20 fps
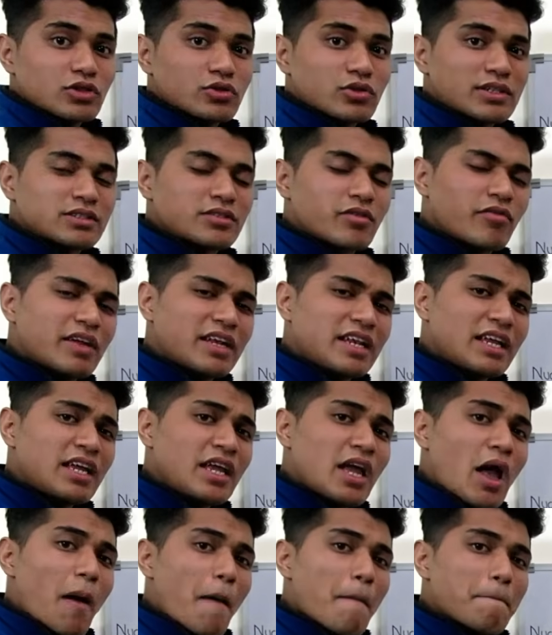So it's a
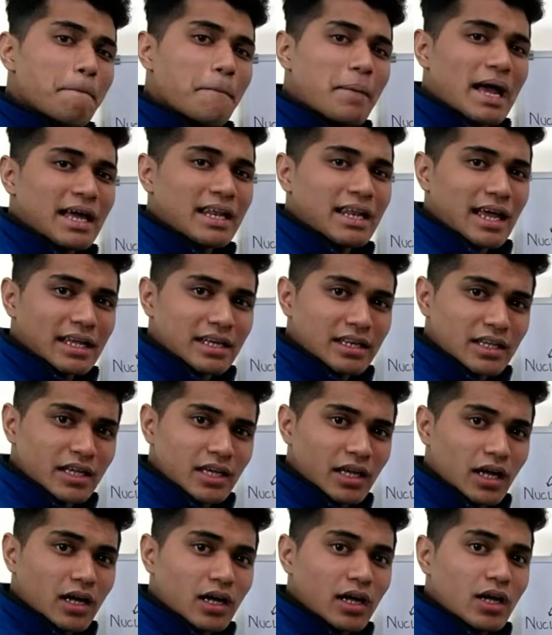very bad
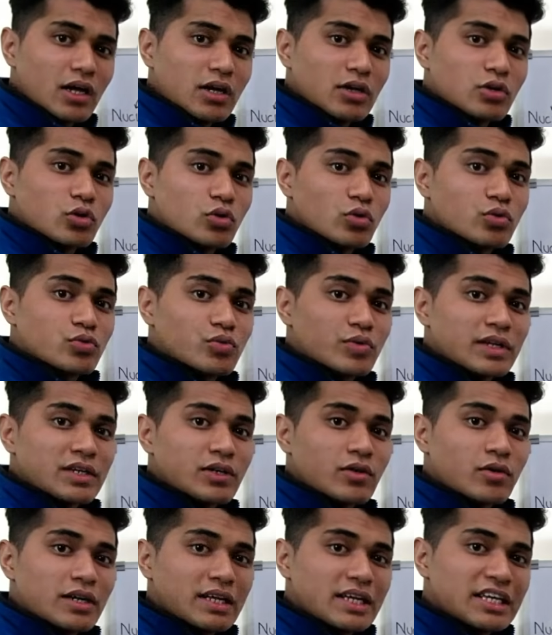idea to
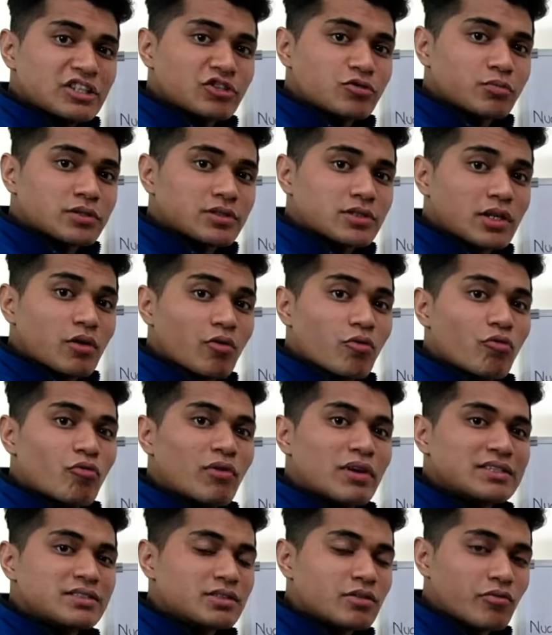train your each muscle
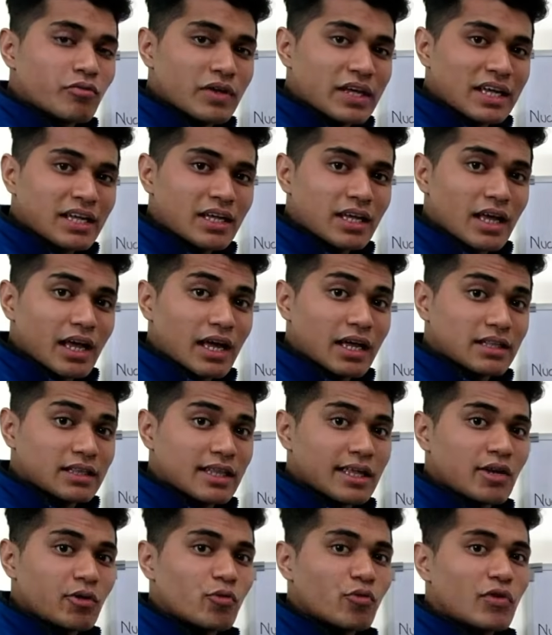once a week
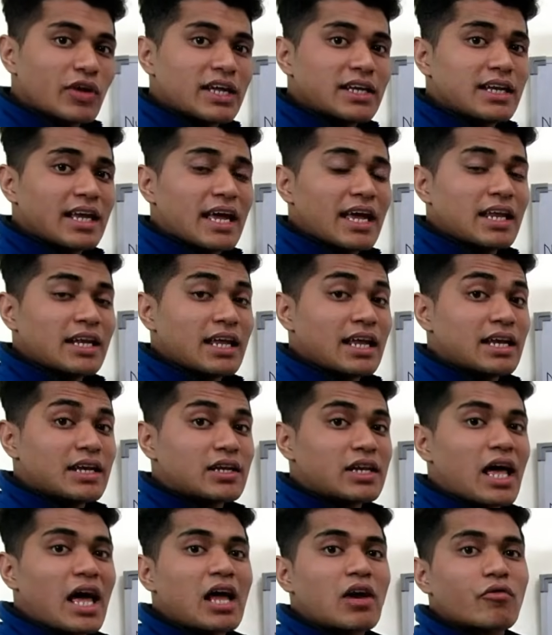and then wait an
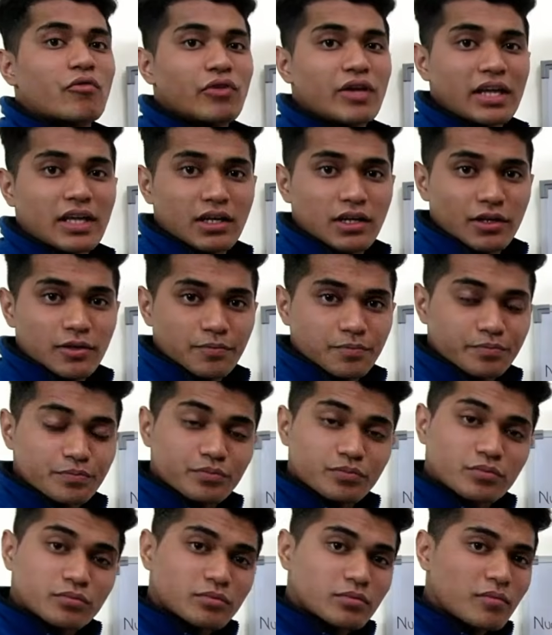entire week
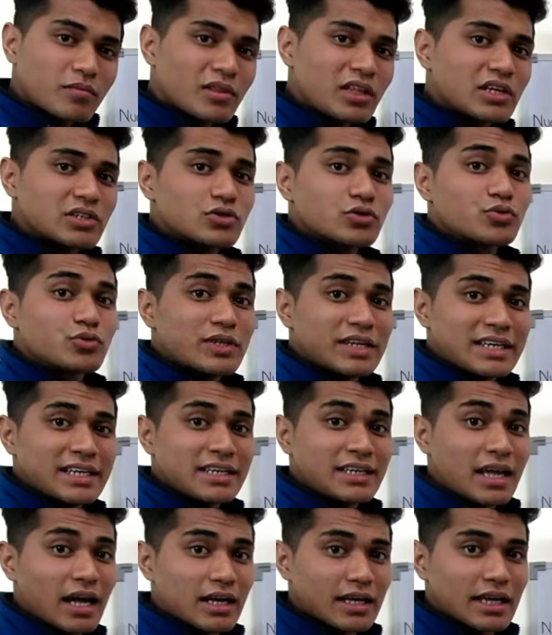to
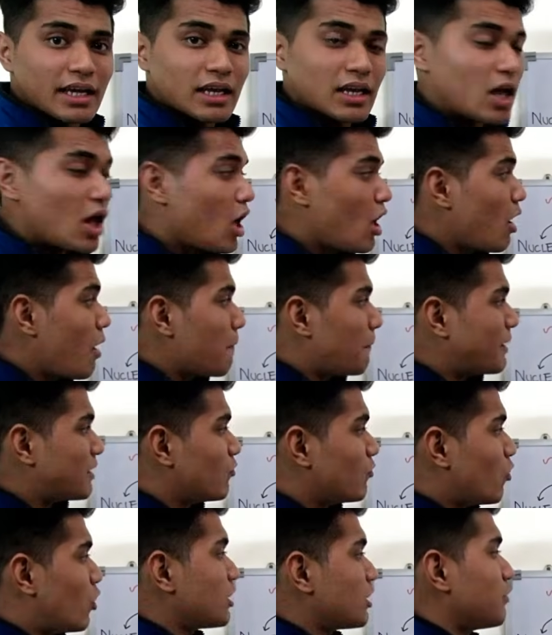train it again.
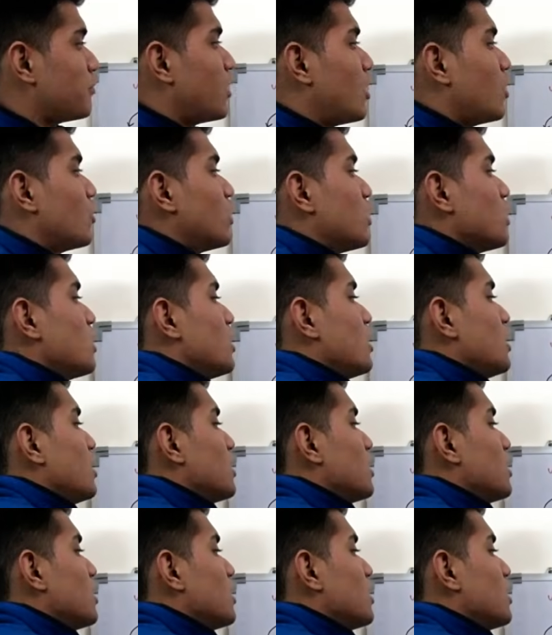But what about